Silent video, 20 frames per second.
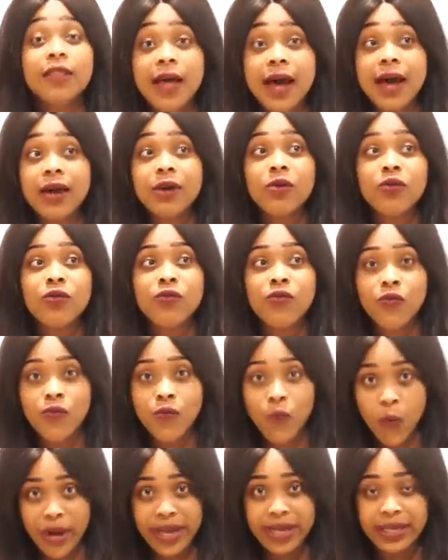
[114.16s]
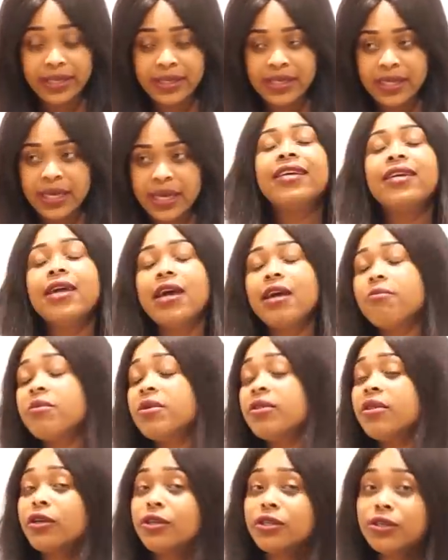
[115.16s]
lot of weight. It gave
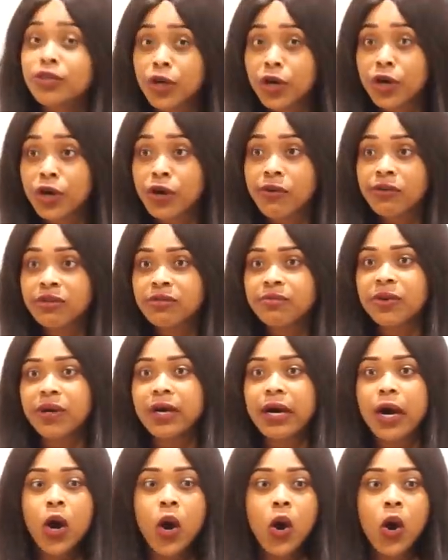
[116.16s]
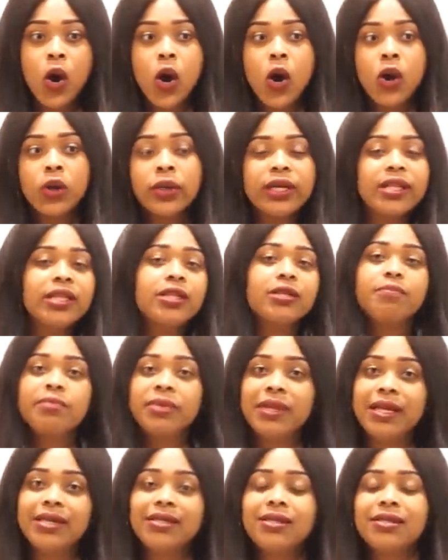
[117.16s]
me those curves, but all in the
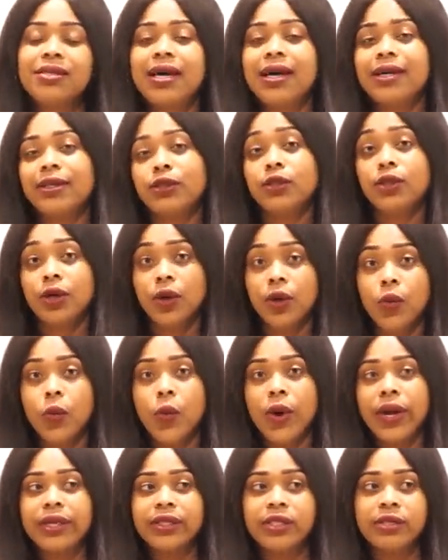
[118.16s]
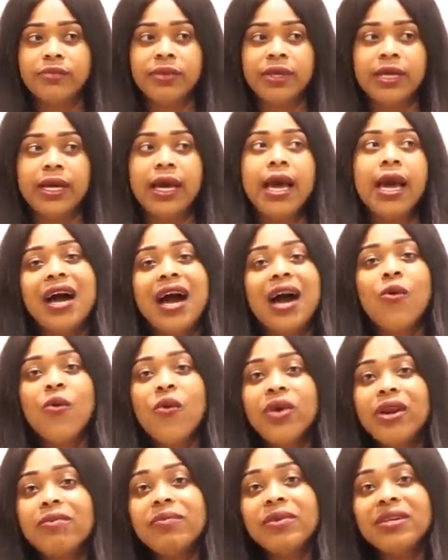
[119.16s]
places I don't want it to be. I
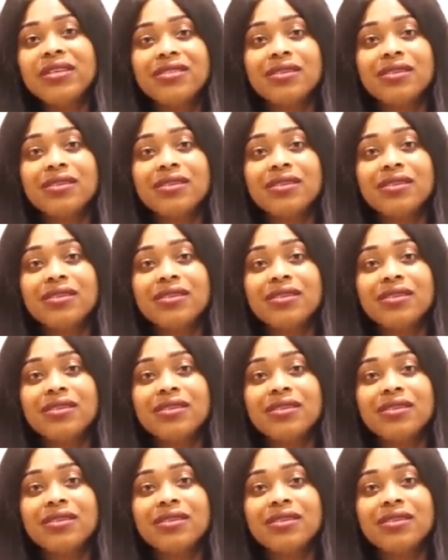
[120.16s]
want to be